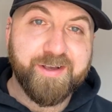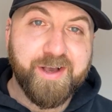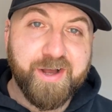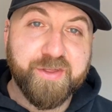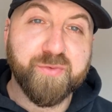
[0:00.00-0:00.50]

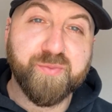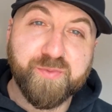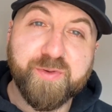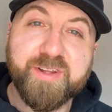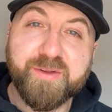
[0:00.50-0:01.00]
Another
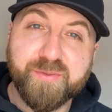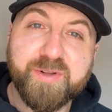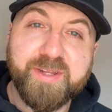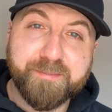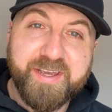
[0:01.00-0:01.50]
really,
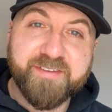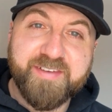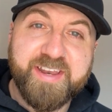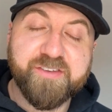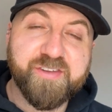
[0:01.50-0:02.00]
really big
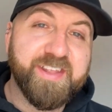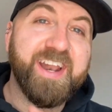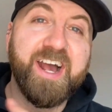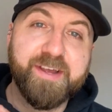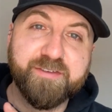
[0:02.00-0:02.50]
advantage to
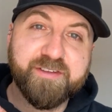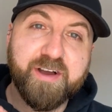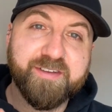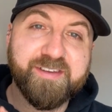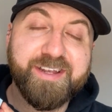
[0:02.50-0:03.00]
that high
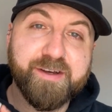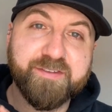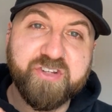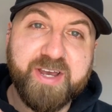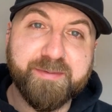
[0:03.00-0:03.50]
viscosity of
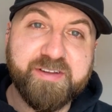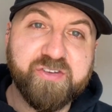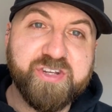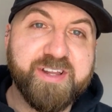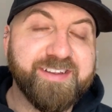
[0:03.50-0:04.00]
the
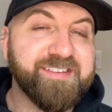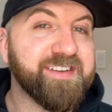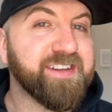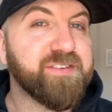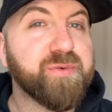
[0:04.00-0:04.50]
Japanese gel is
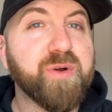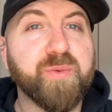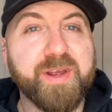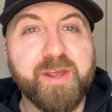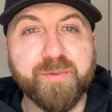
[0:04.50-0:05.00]
that if you are
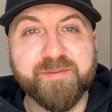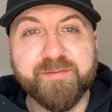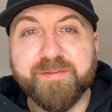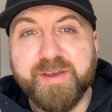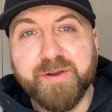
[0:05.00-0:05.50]
working with
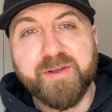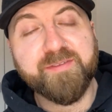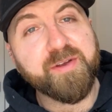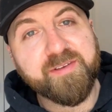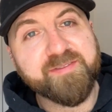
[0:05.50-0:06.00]
very,
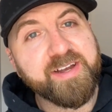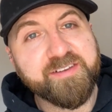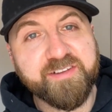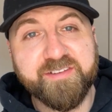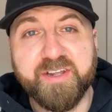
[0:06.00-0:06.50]
very
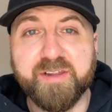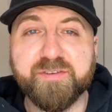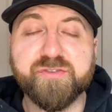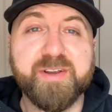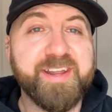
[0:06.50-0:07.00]
fine detail,
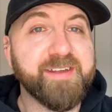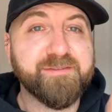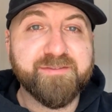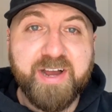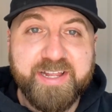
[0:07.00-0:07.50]
if you're trying to get
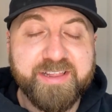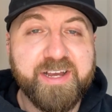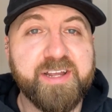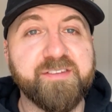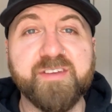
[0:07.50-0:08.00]
fine
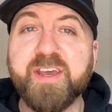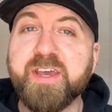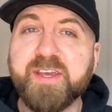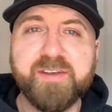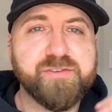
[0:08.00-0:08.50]
lines,
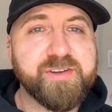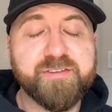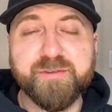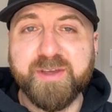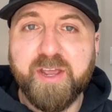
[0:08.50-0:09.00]
if you're trying
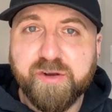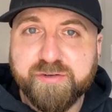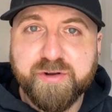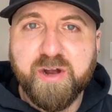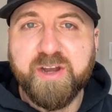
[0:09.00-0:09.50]
to do
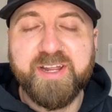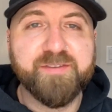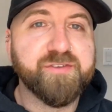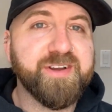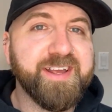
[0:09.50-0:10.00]
character art,
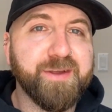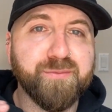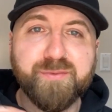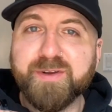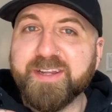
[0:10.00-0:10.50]
if you're trying to get
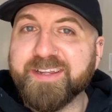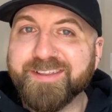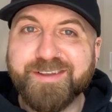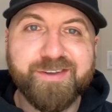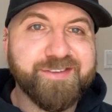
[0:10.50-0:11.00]
really
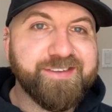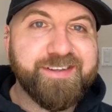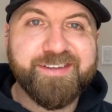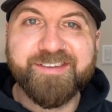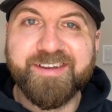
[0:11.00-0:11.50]
little
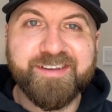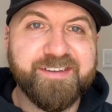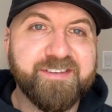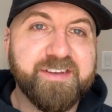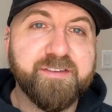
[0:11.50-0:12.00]
teeny tiny
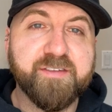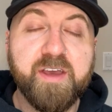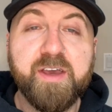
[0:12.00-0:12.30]
details,